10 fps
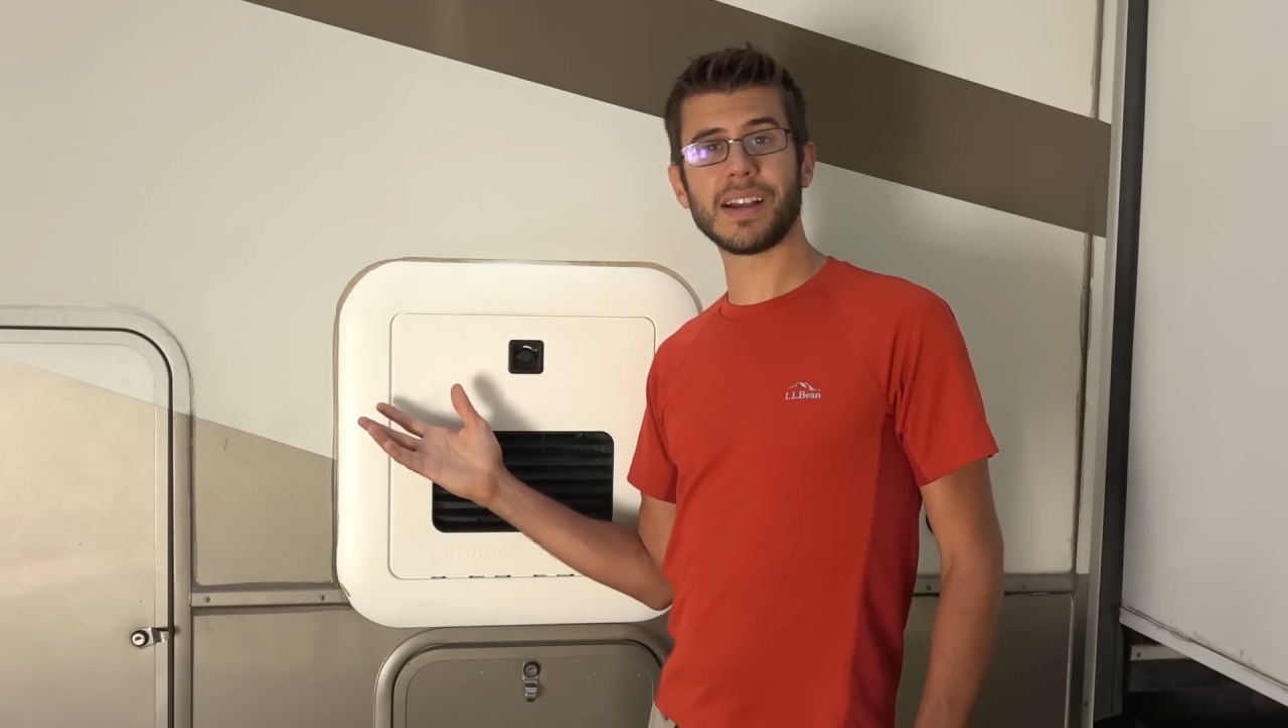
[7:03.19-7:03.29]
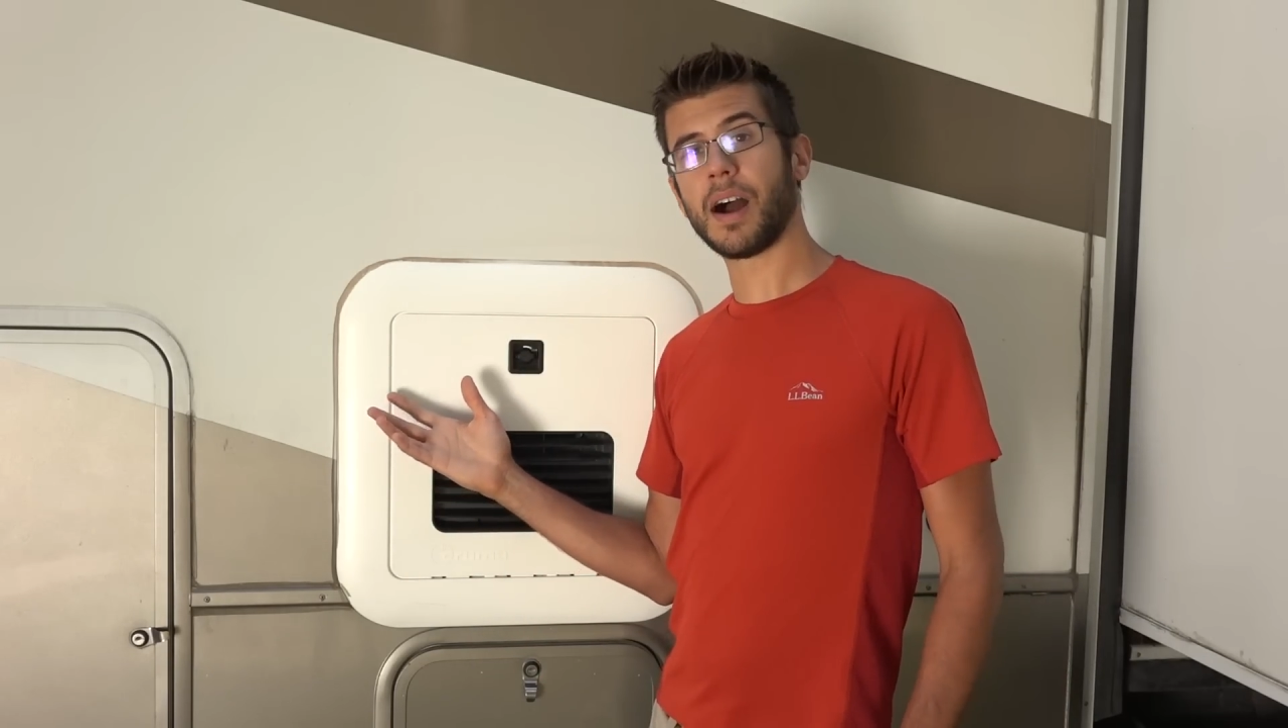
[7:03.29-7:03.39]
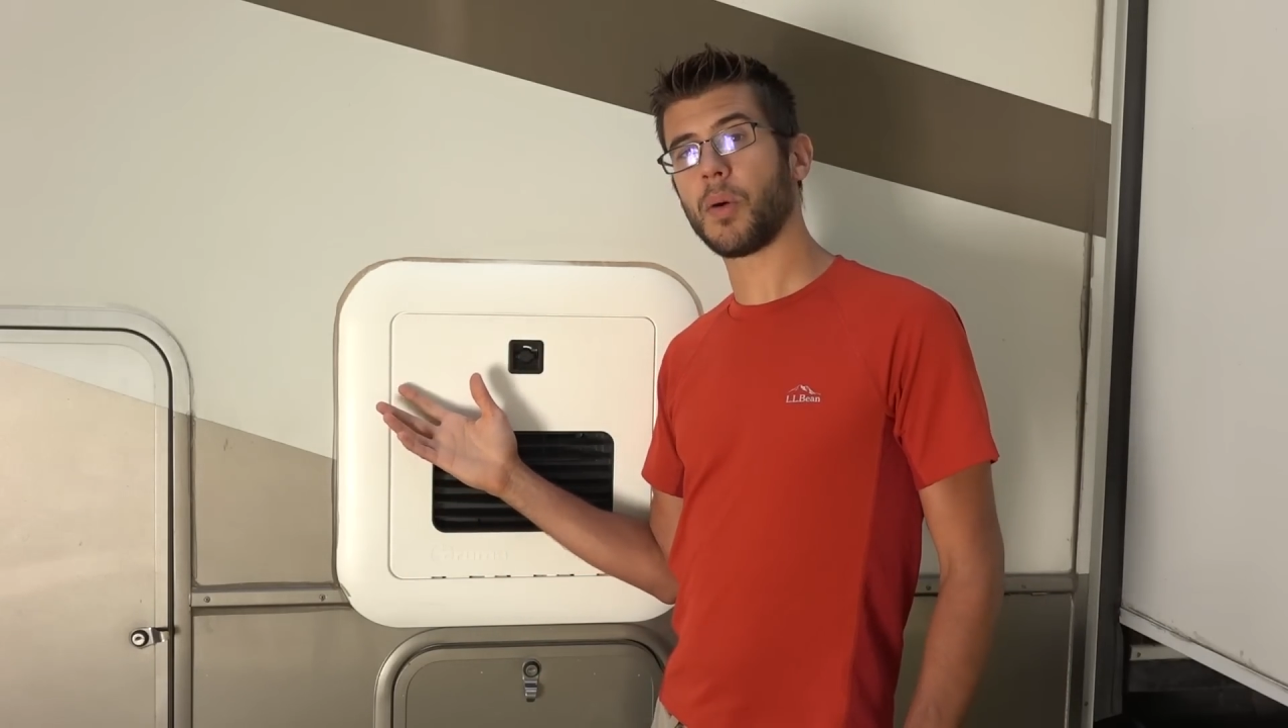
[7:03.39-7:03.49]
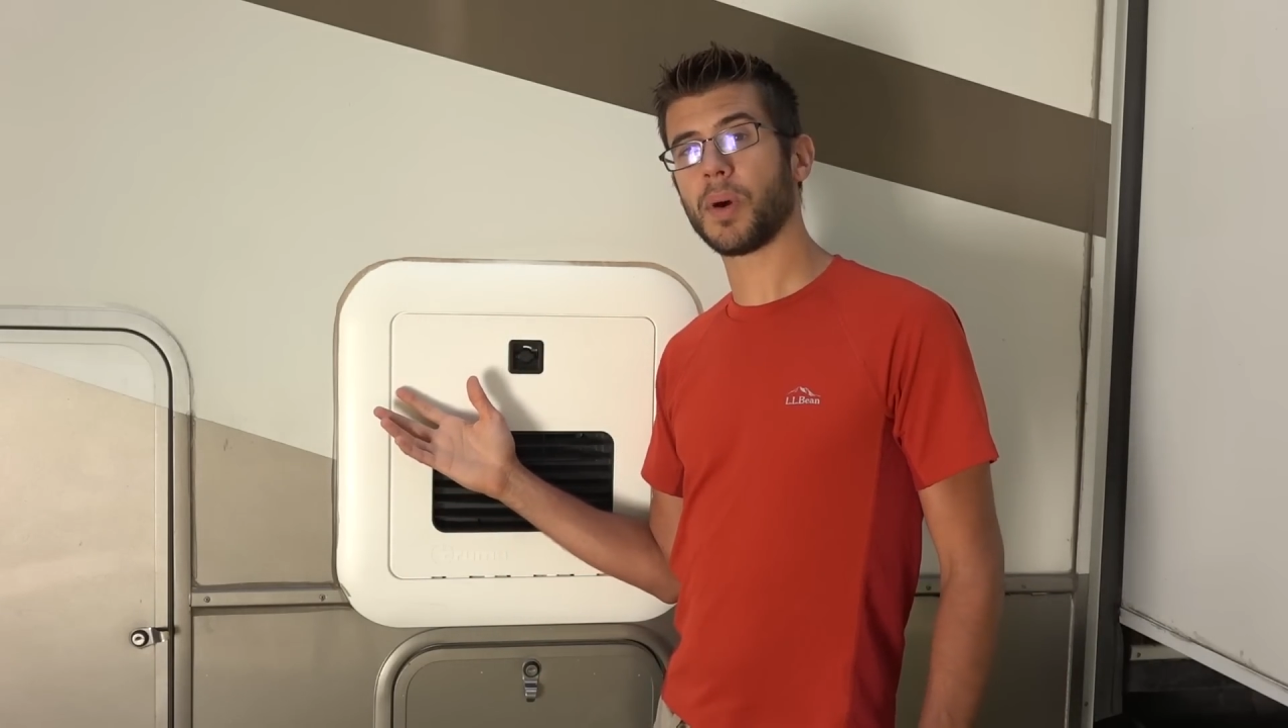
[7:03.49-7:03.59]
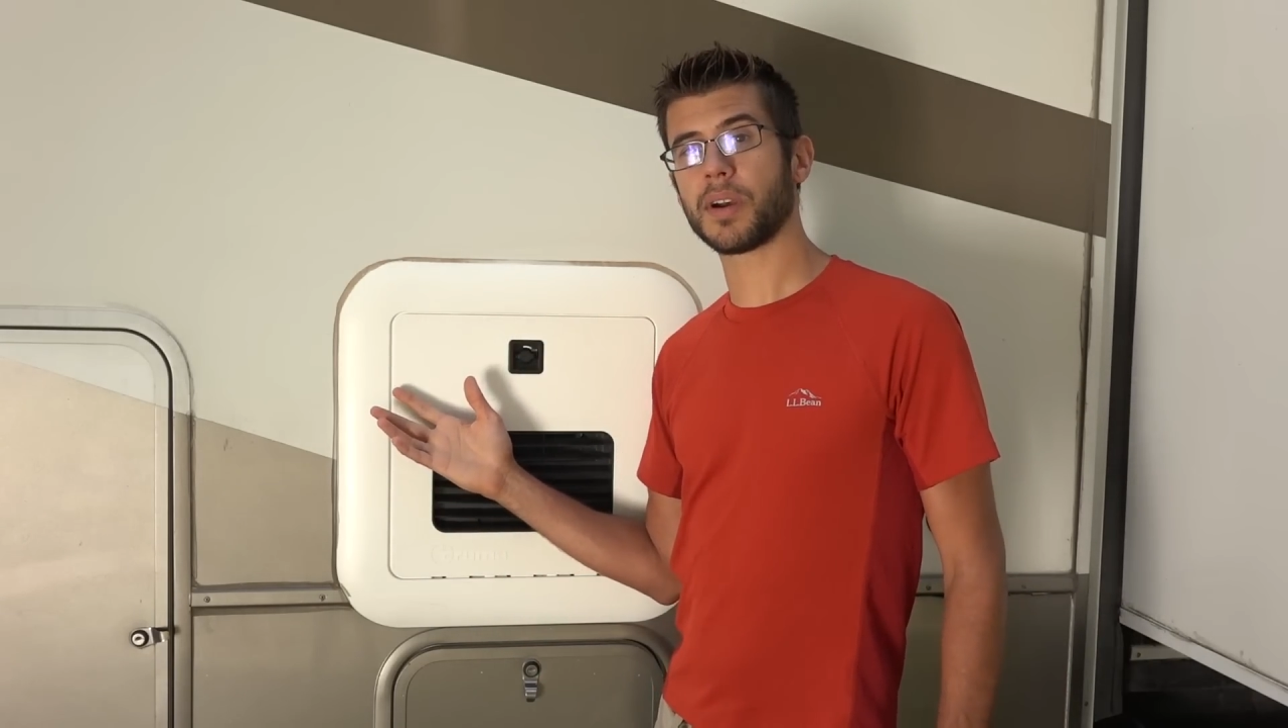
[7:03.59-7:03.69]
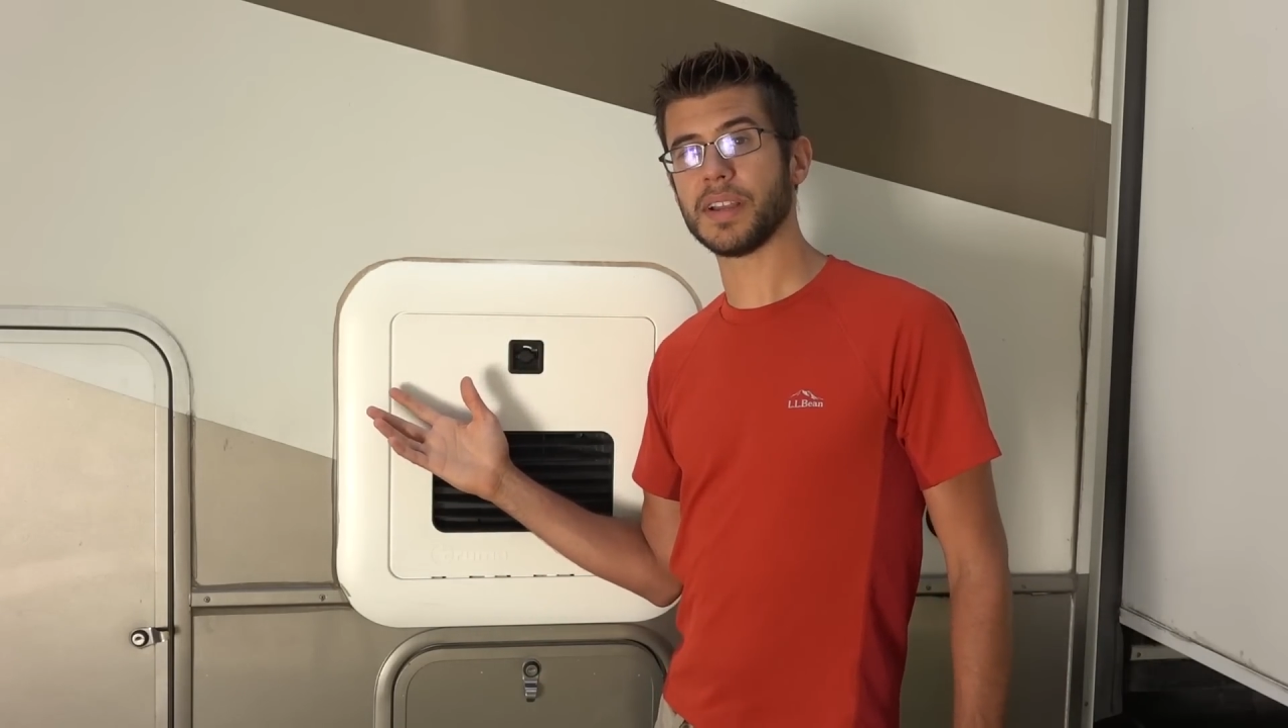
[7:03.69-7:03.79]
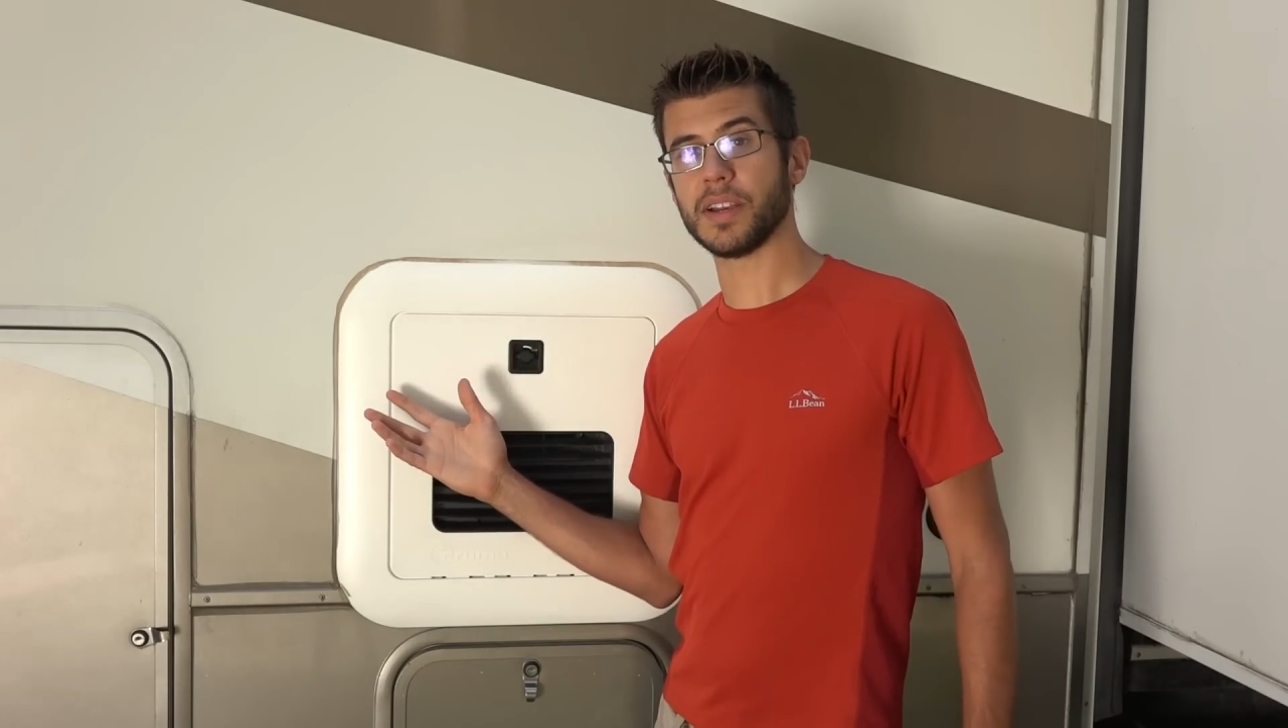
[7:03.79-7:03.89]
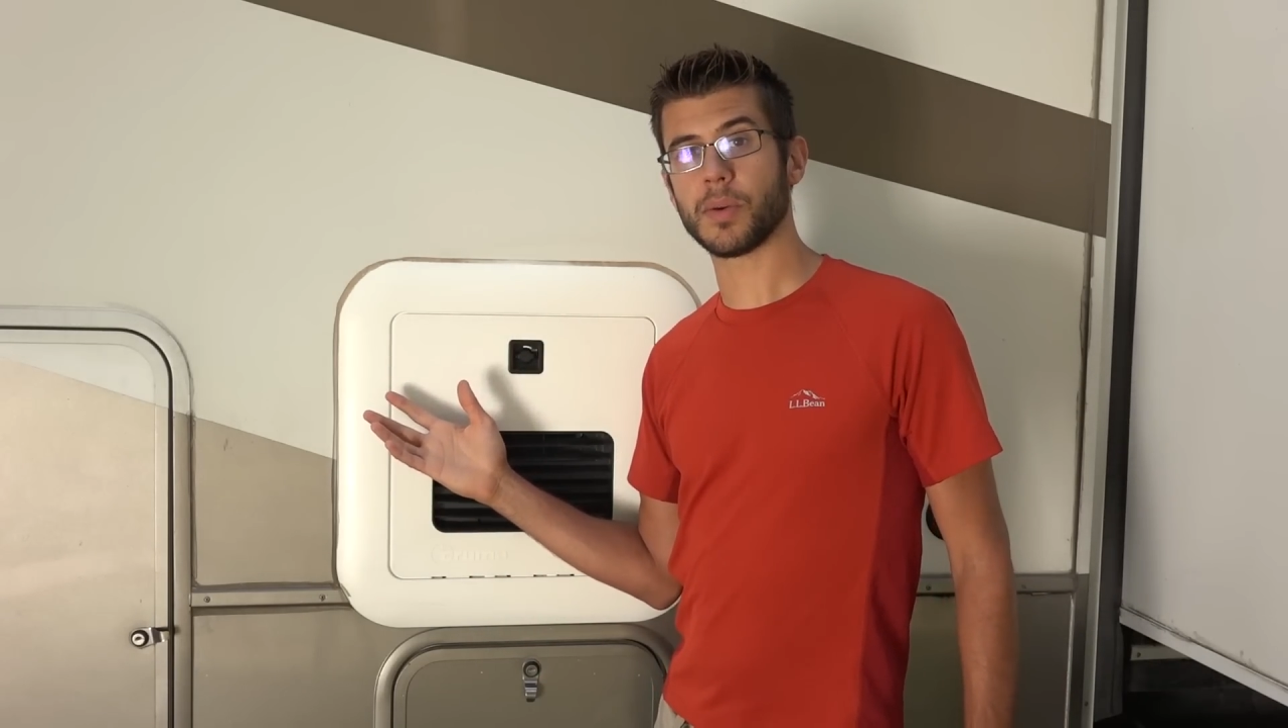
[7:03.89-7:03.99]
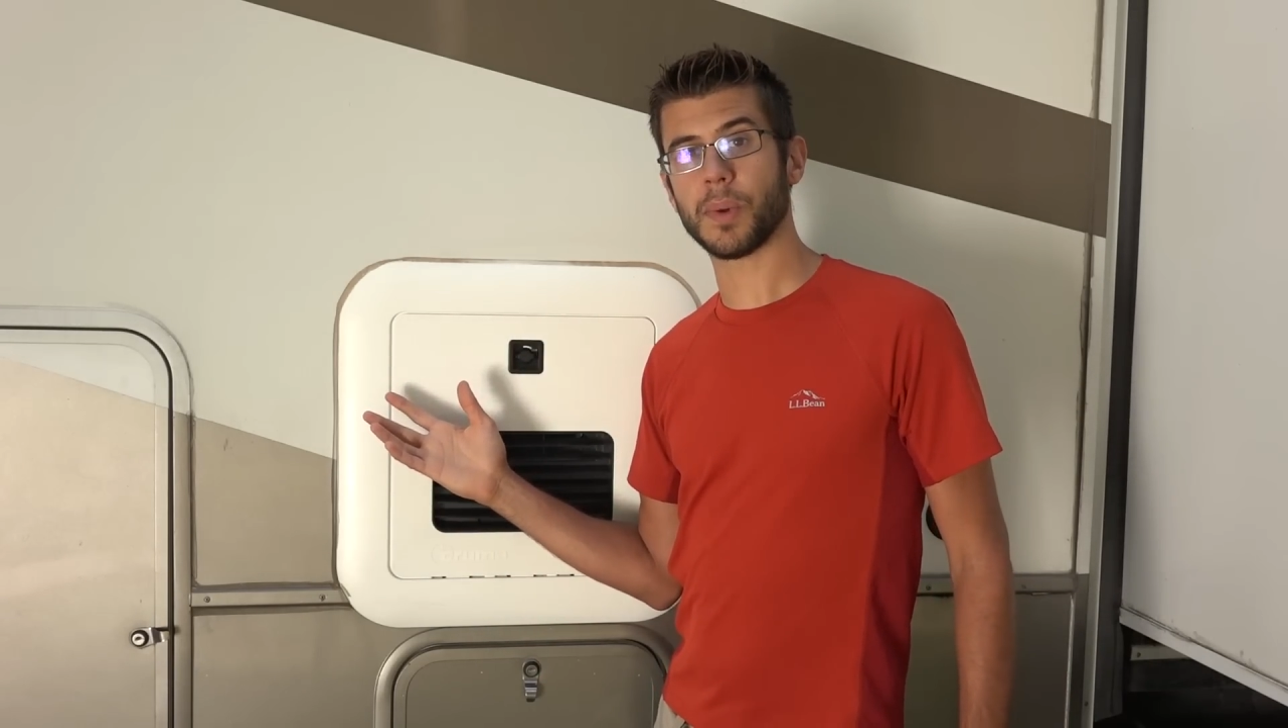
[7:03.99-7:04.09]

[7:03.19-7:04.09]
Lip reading: hot water heater